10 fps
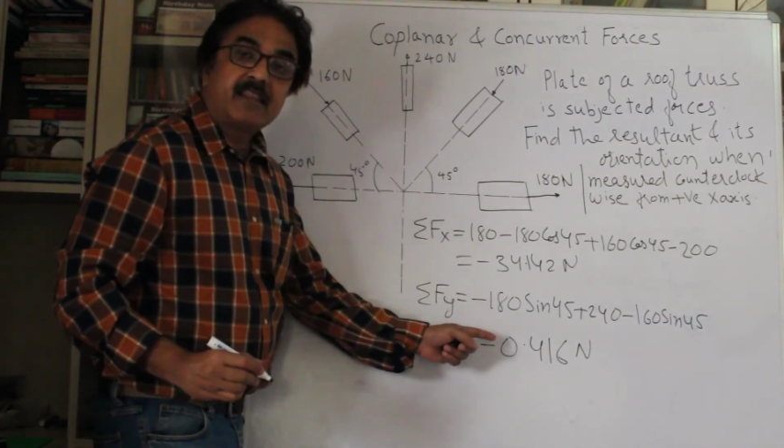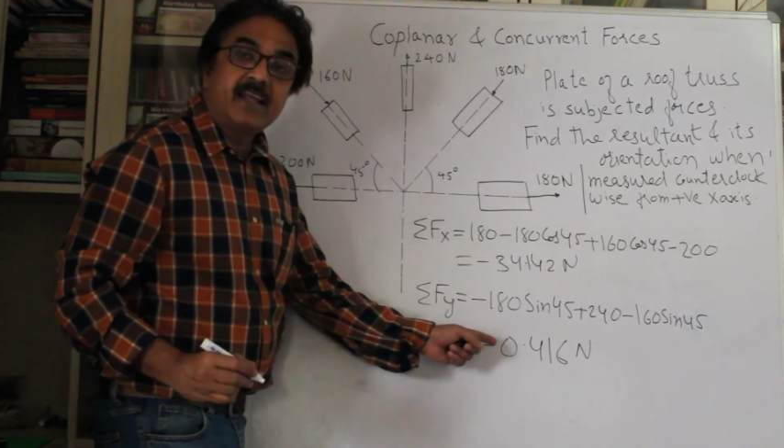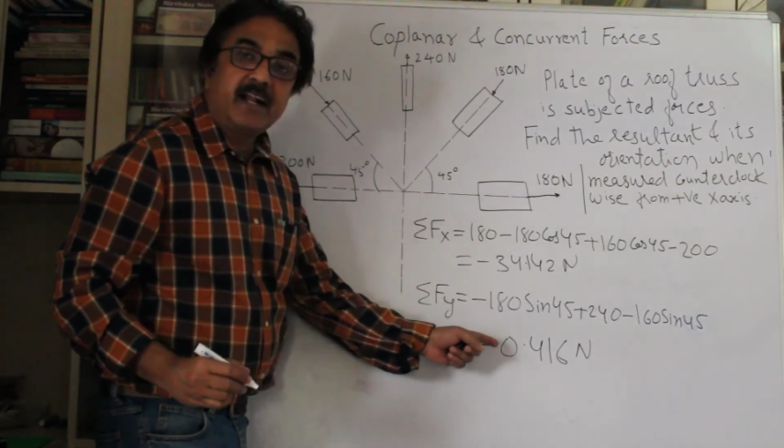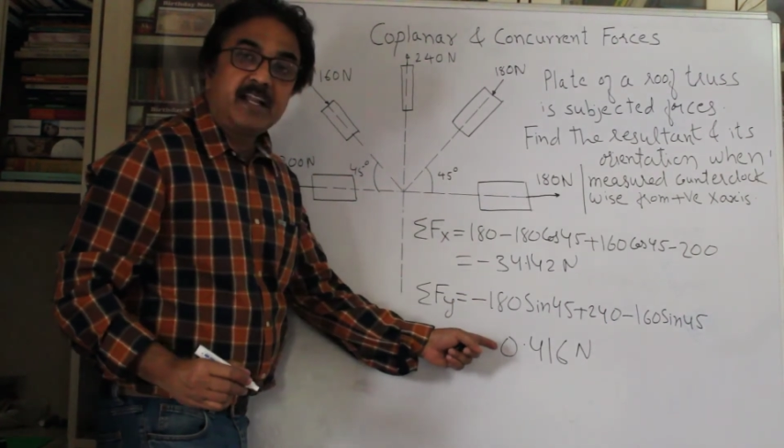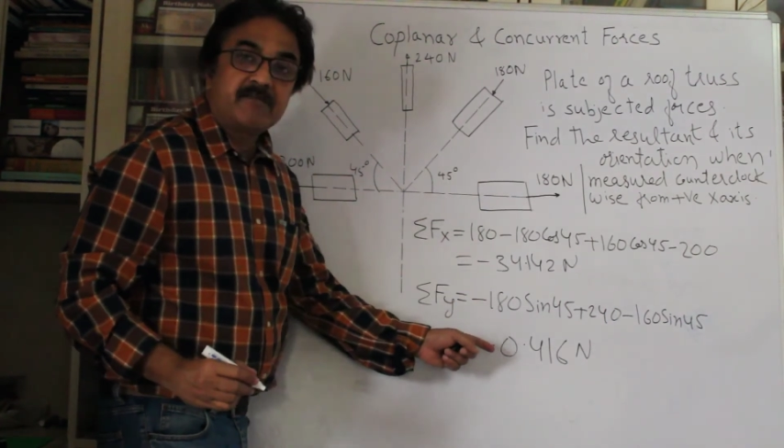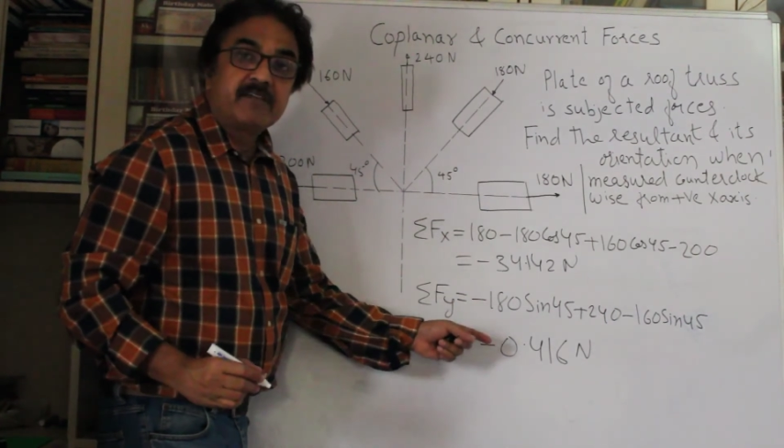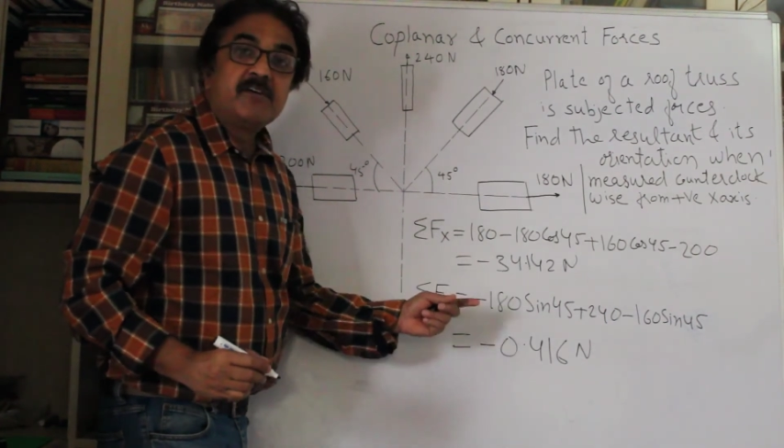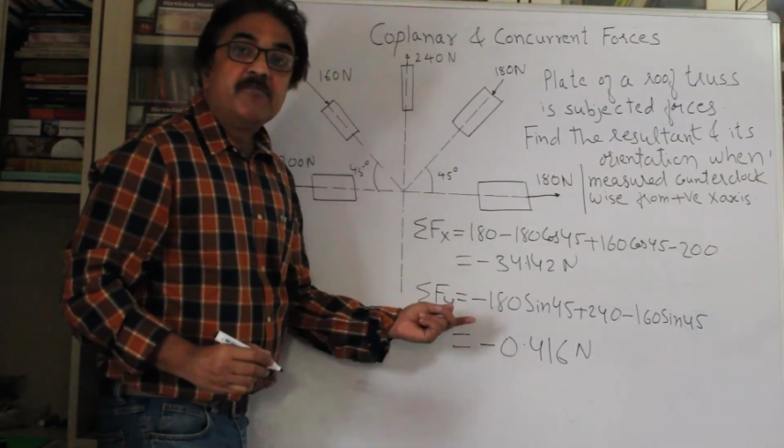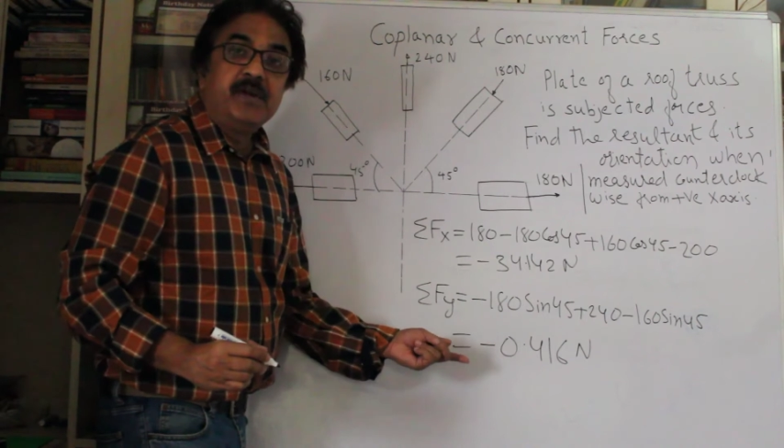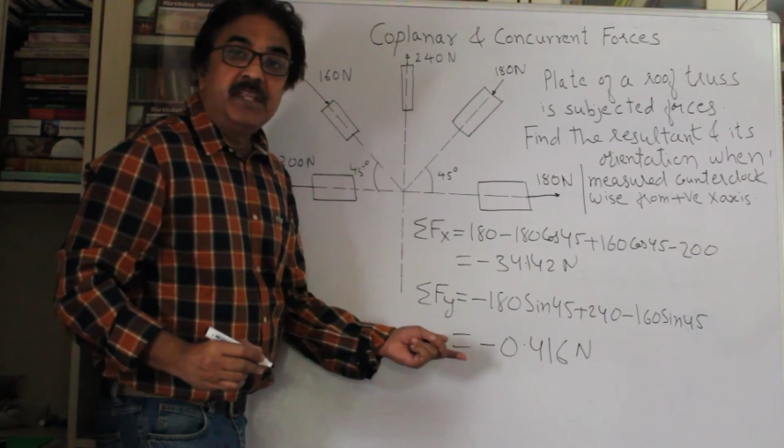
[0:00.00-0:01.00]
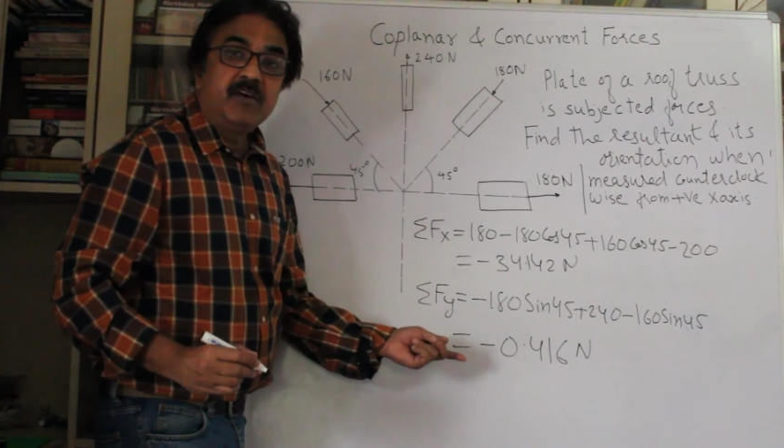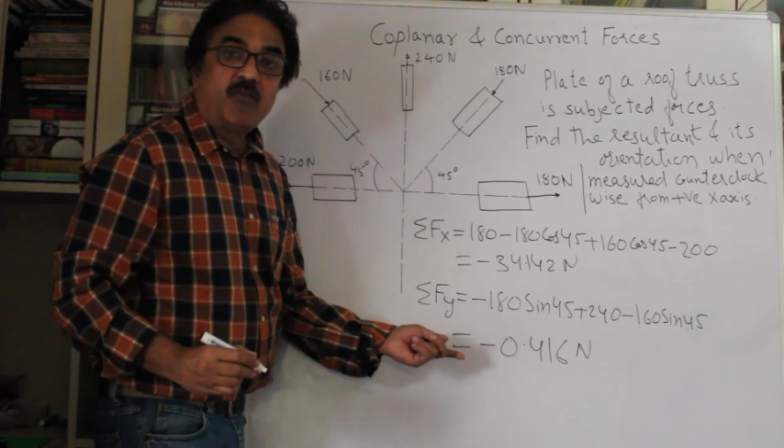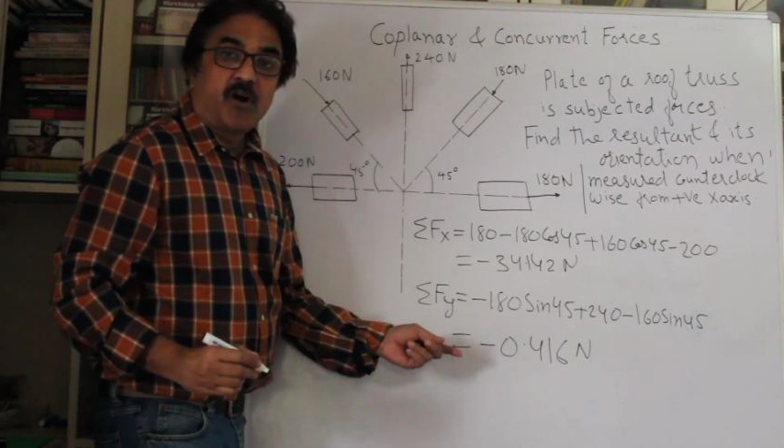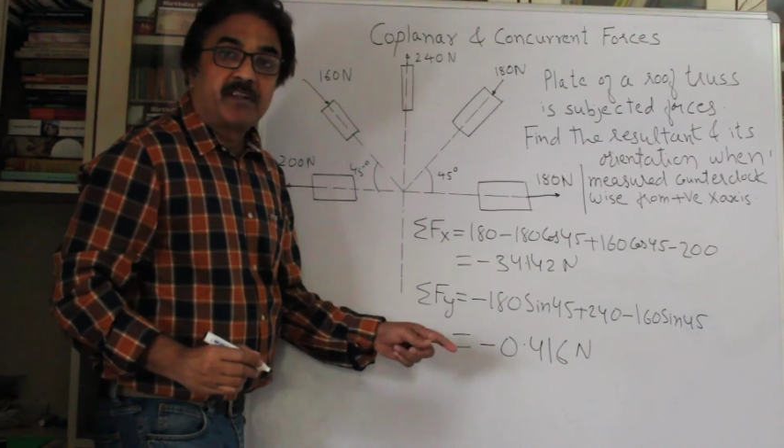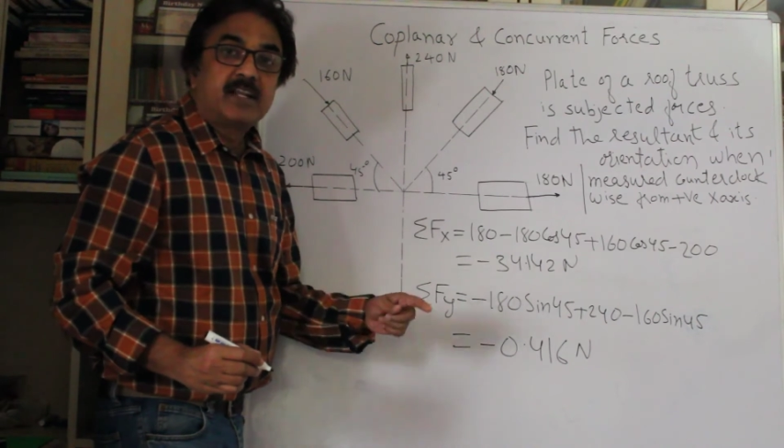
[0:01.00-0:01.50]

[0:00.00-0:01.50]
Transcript: negative, meaning what?